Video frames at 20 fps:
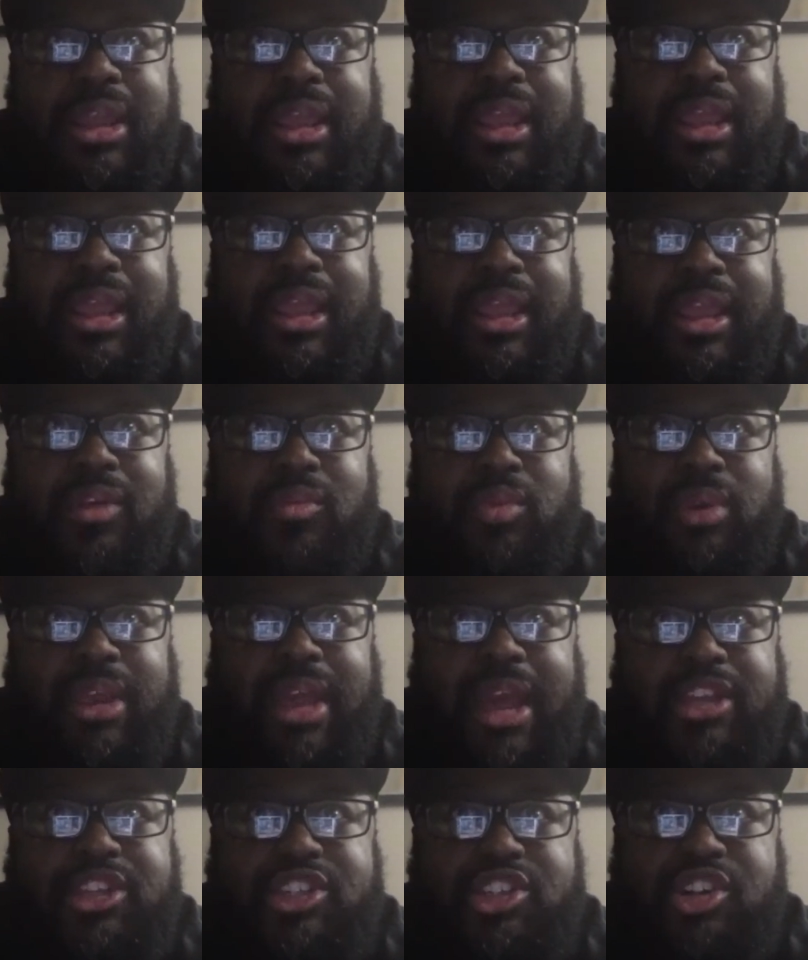And we
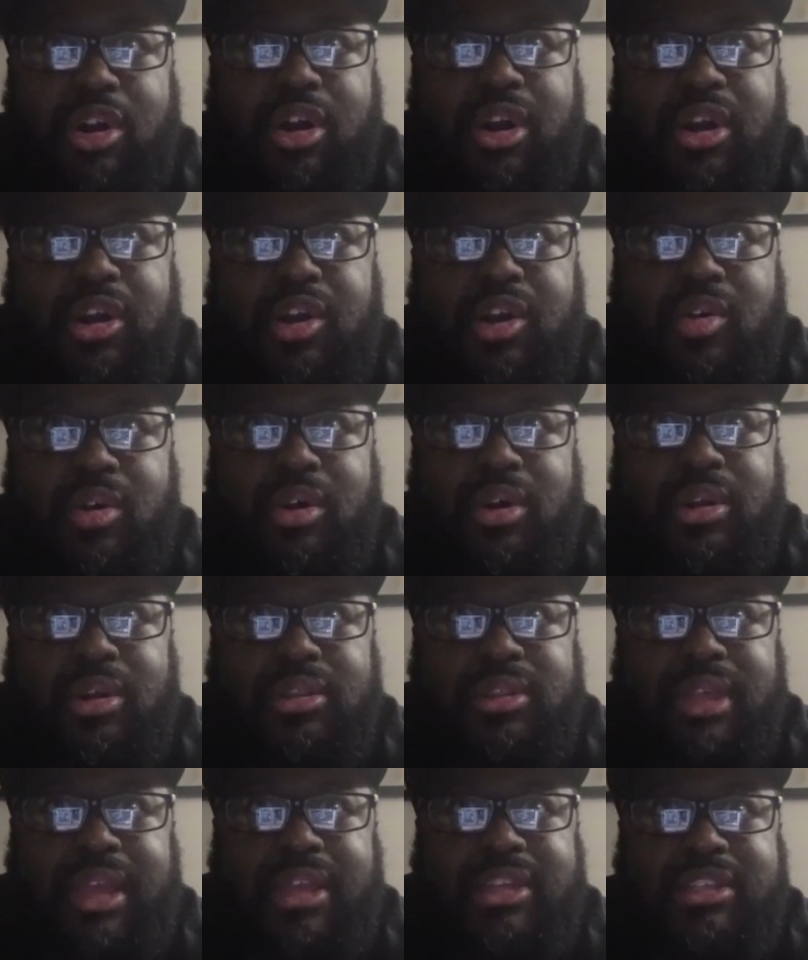got chartered
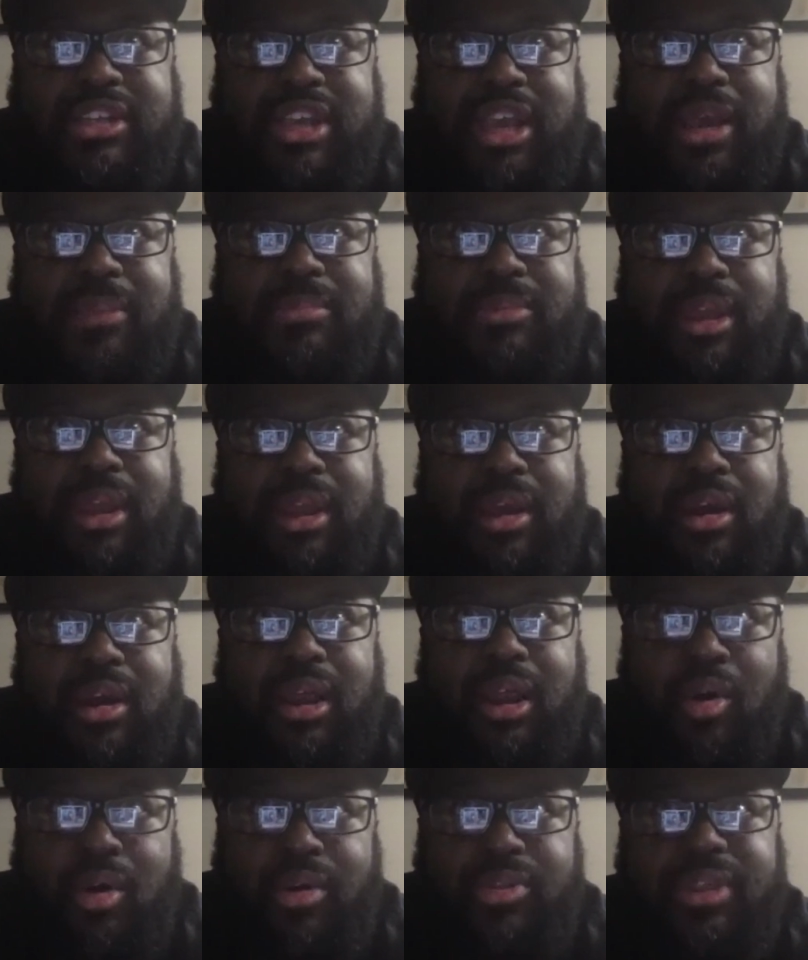on that
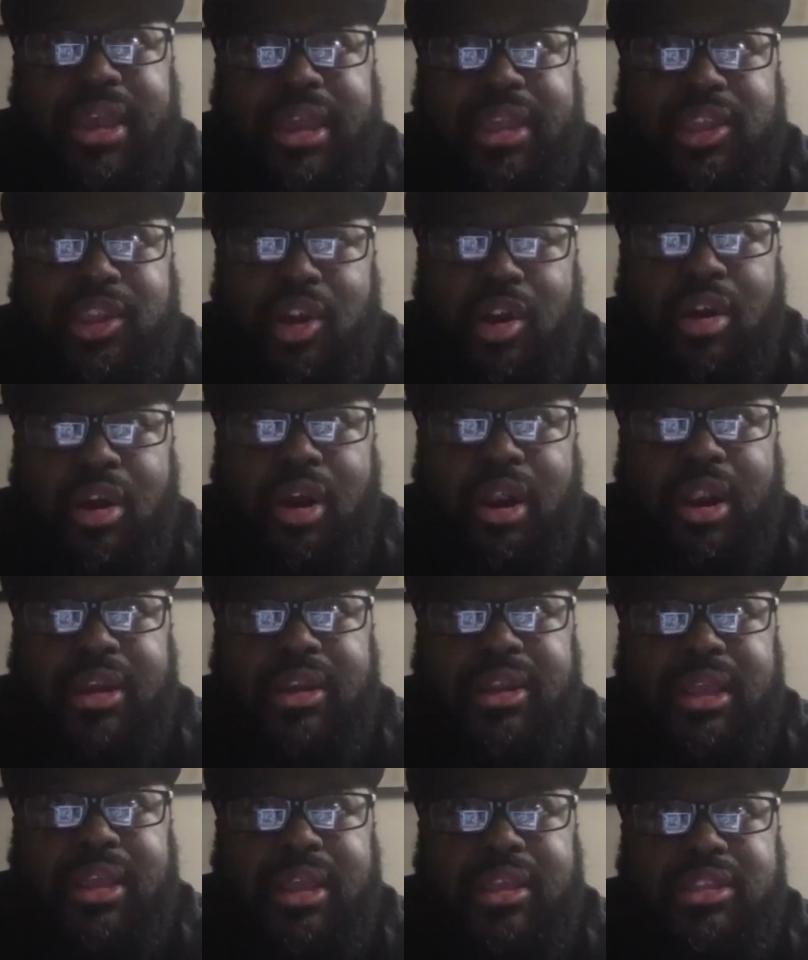
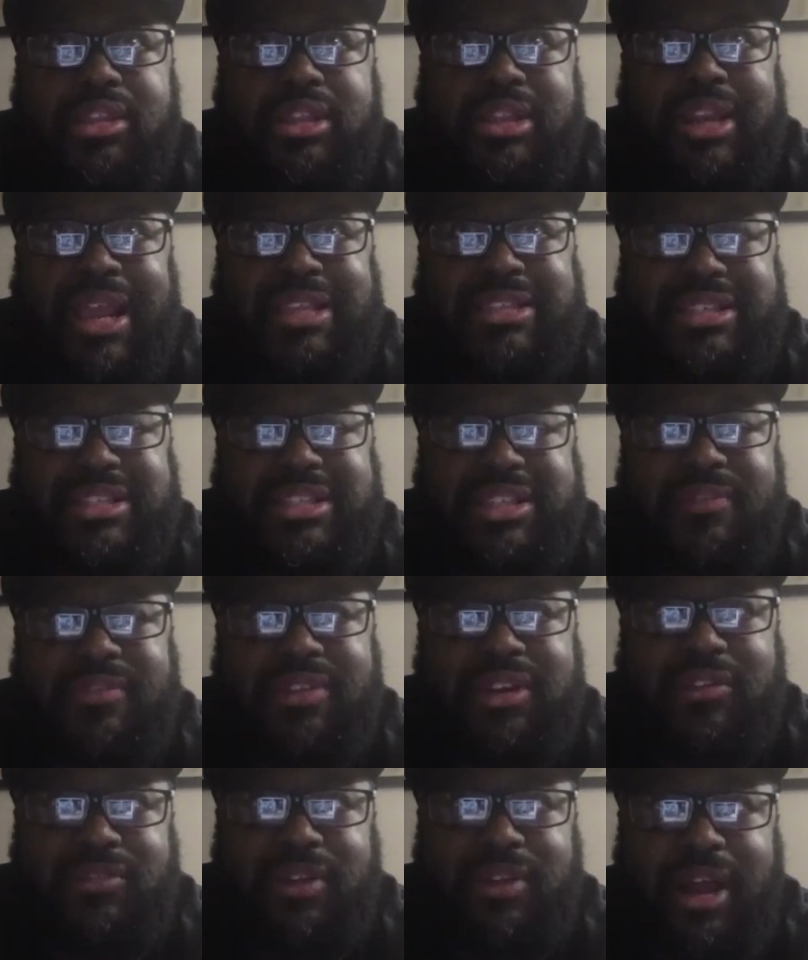yard,
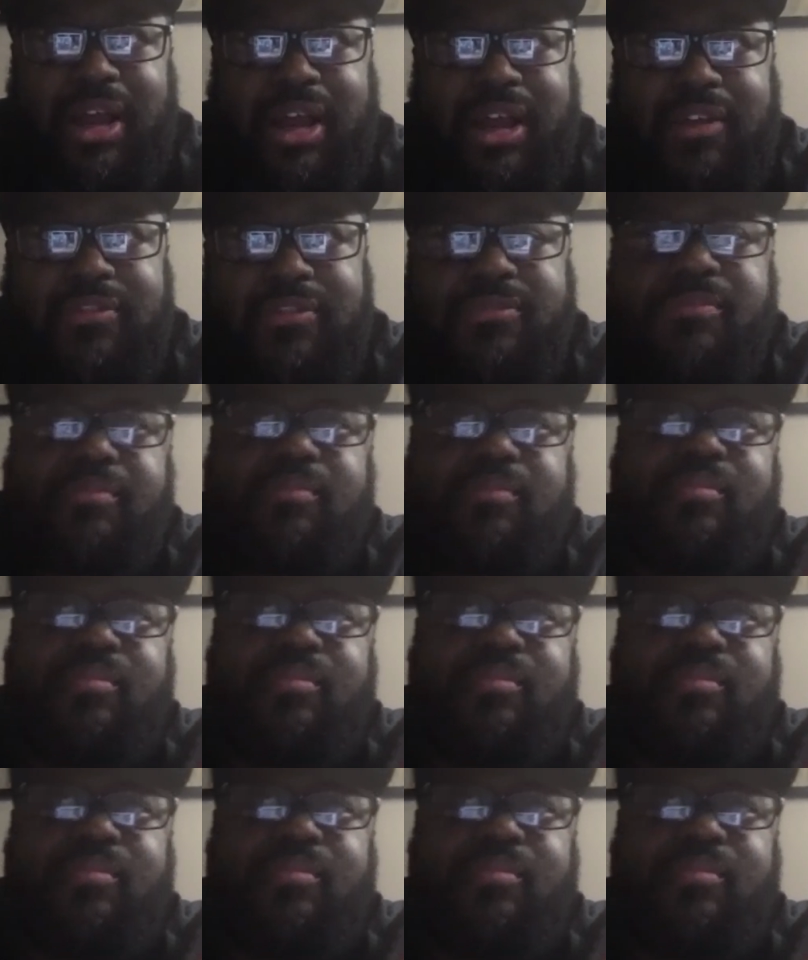1975.